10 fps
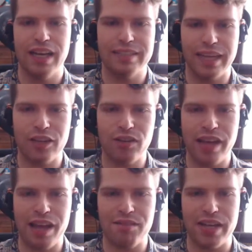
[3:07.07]
They don't
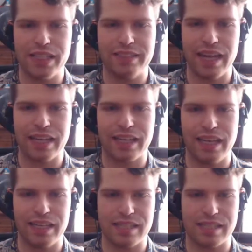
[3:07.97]
have any
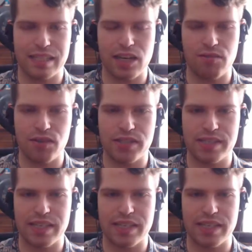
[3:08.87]
dedicated servers.